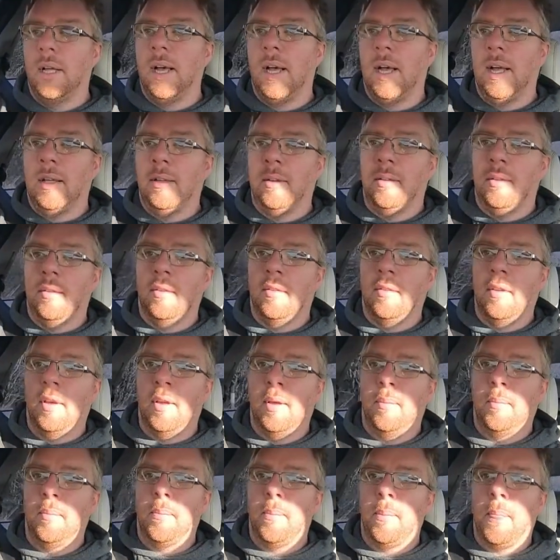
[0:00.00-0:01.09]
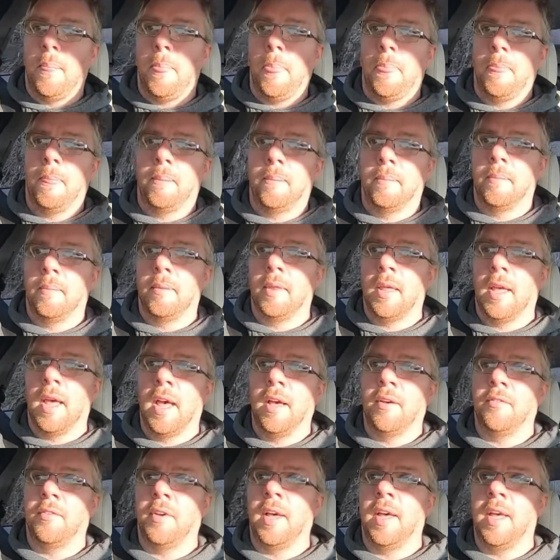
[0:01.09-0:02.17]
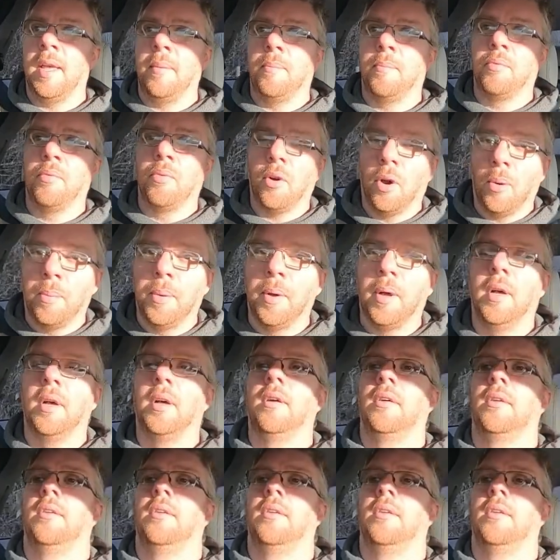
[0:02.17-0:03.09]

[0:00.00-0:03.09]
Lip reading: and have a proper